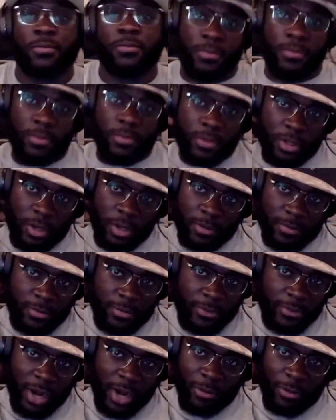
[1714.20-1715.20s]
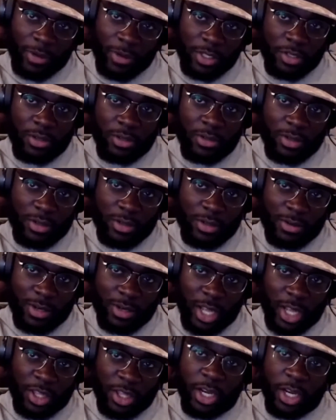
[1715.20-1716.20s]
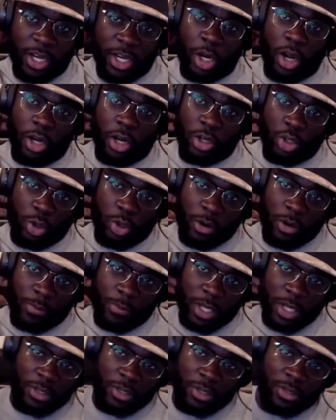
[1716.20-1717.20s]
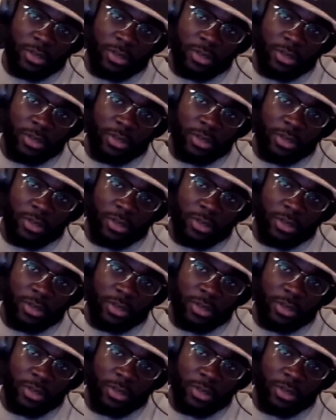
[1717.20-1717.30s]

So for that reason, I think they're gonna control the pace.